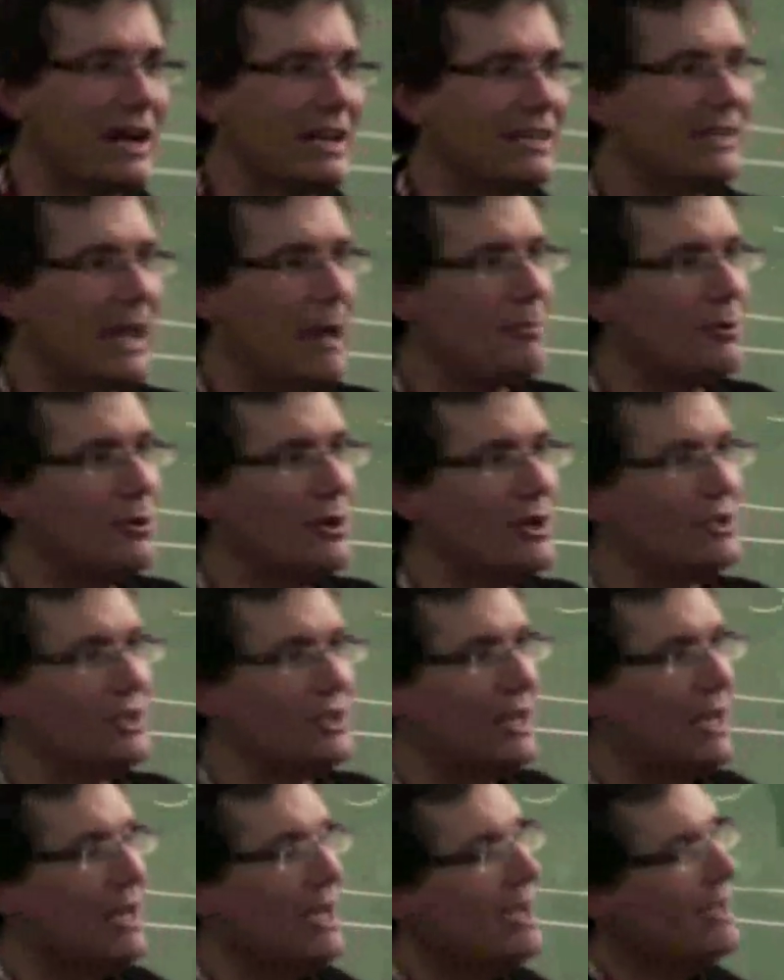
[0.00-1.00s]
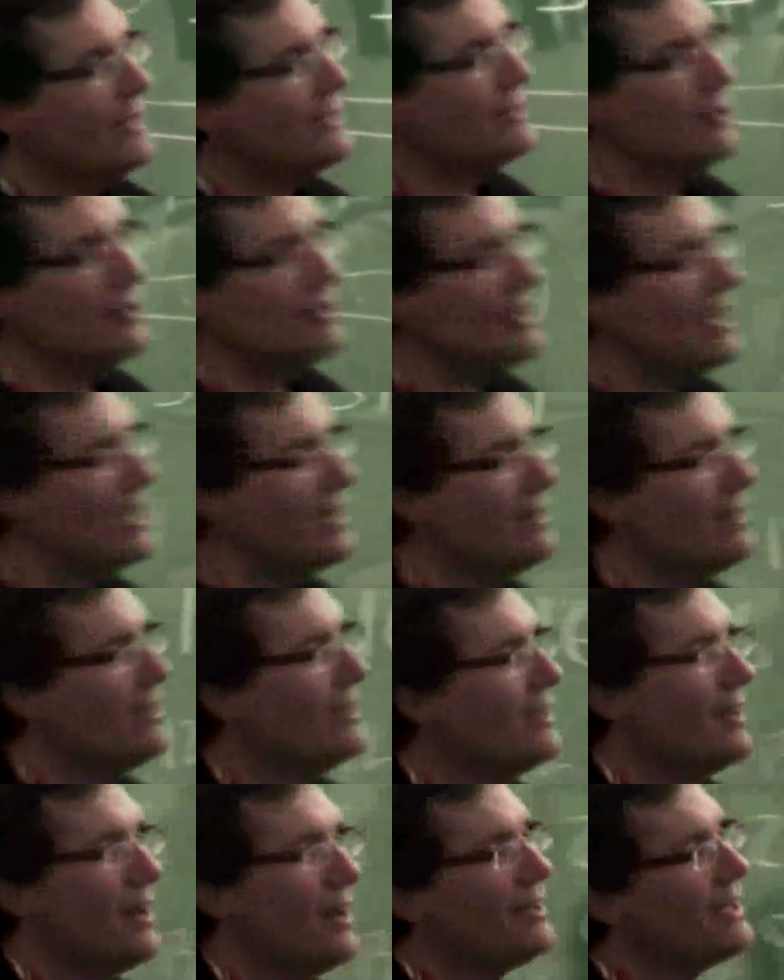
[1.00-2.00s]
this a great exam question? And tutor
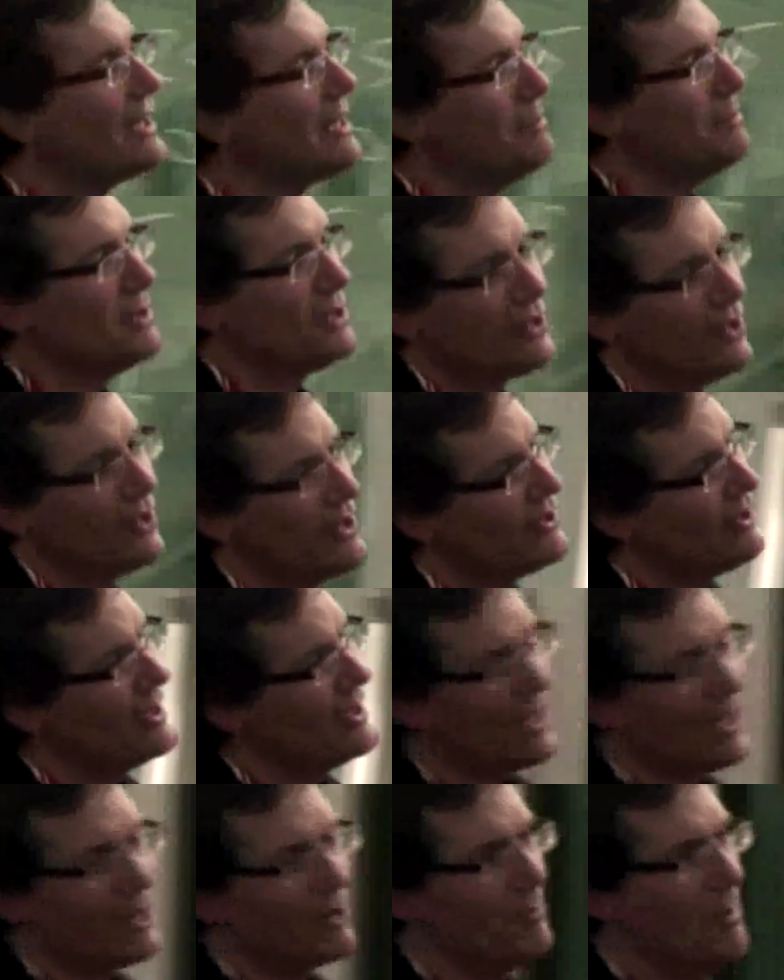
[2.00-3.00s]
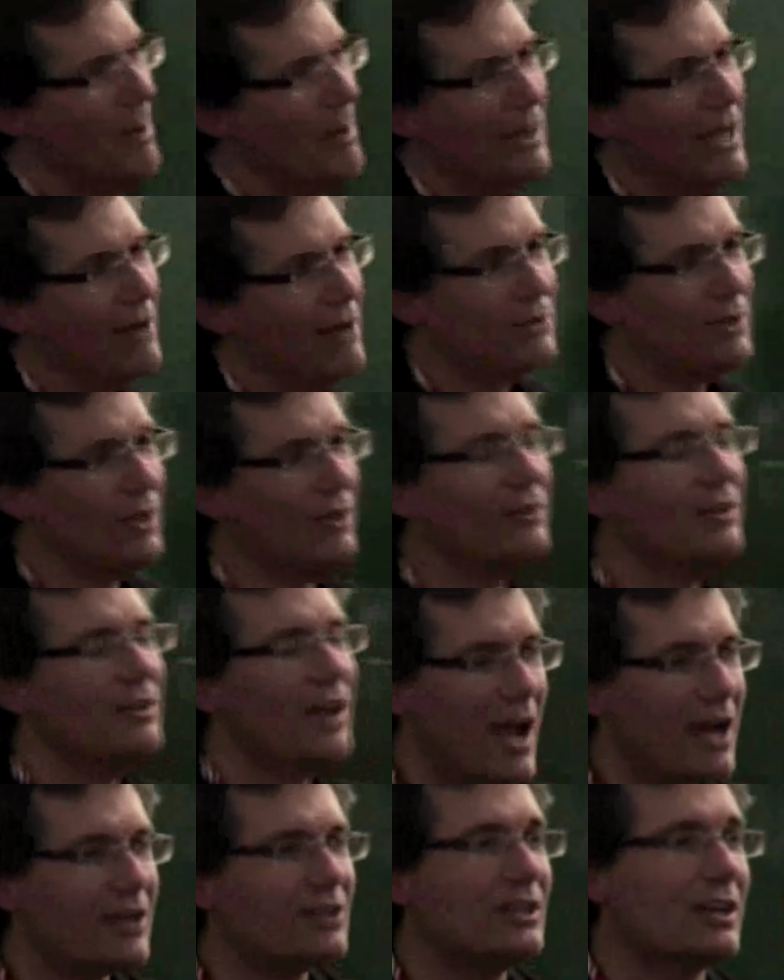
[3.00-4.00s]
said, oh, they going to be stressed. They're not going to remember that
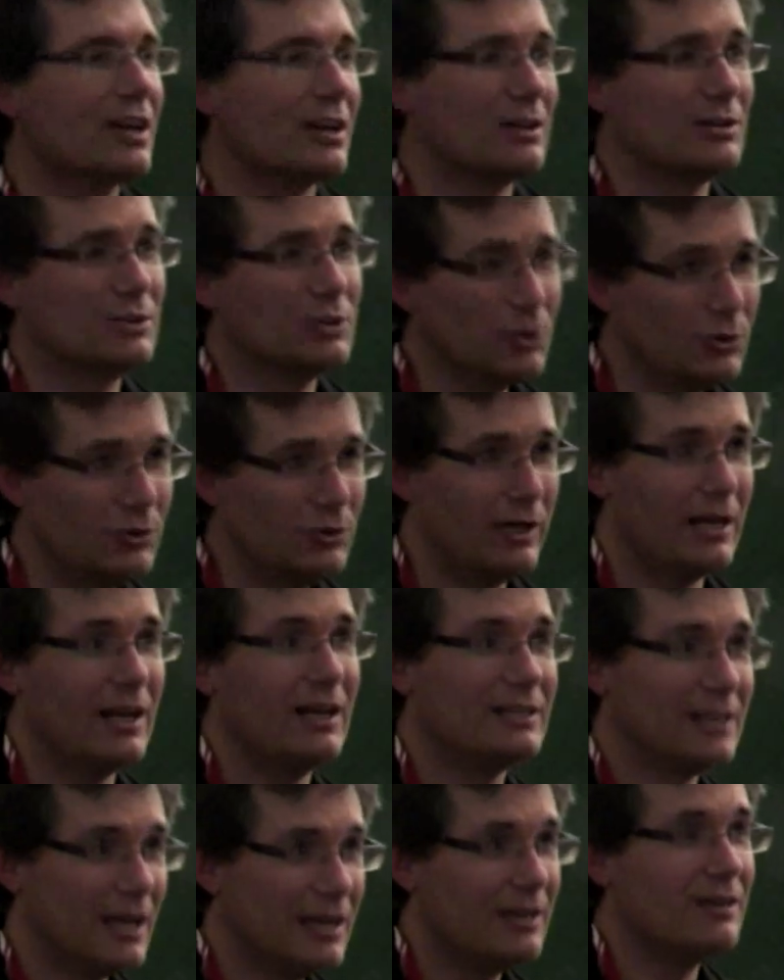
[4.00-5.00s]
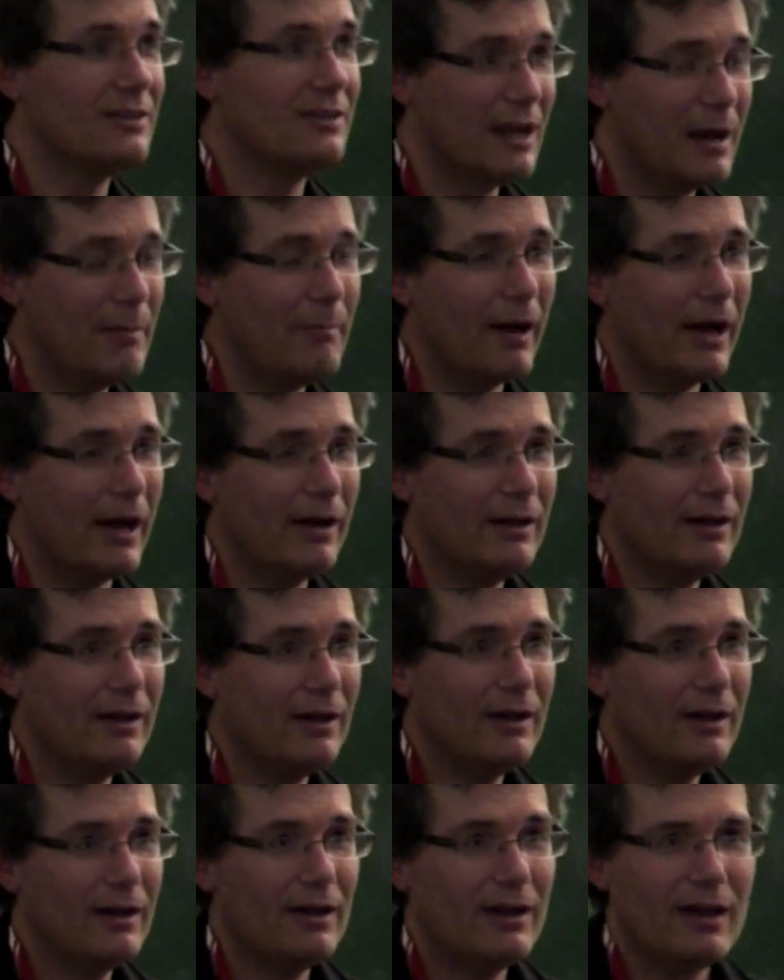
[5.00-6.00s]
result. They're actually going to do it and tell you the number.
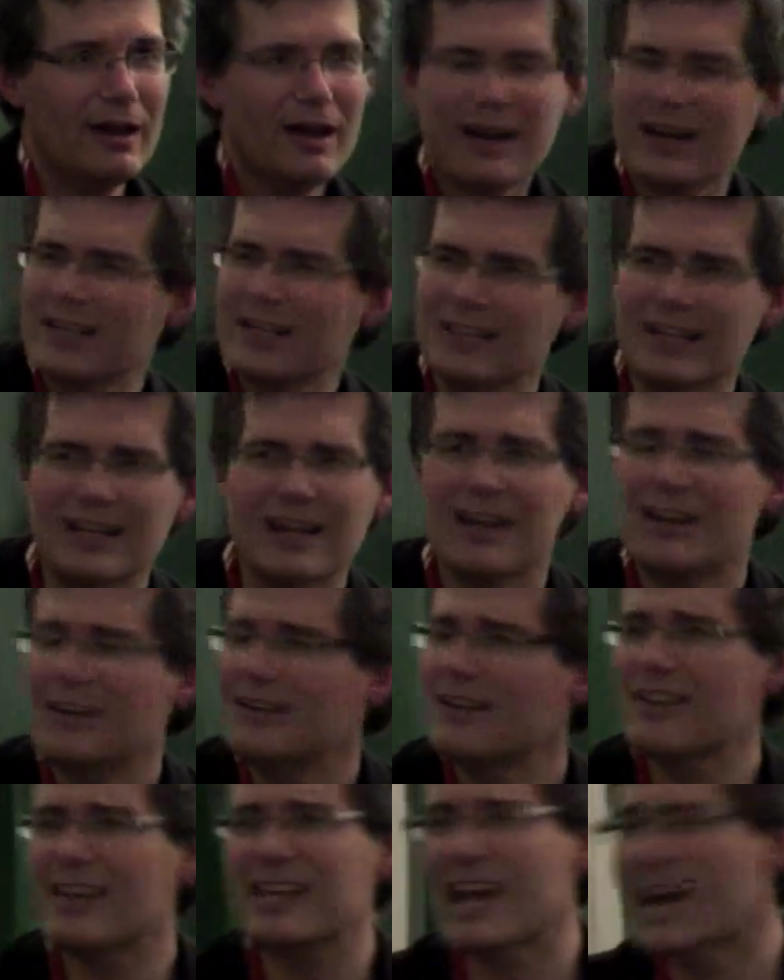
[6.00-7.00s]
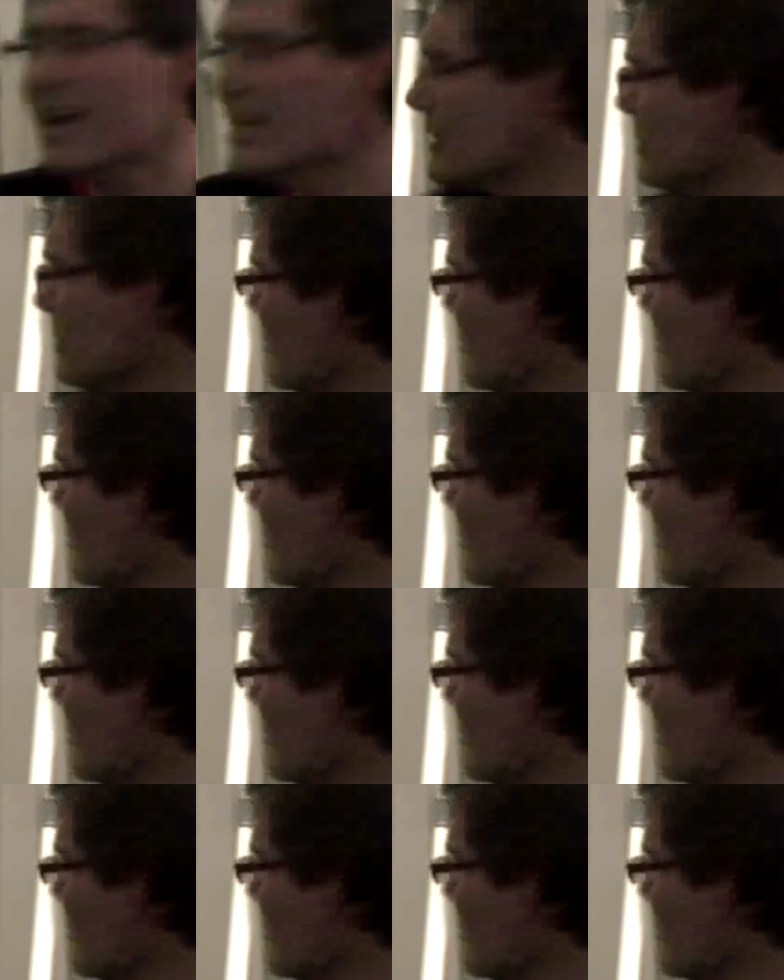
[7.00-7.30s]
And I said, no, they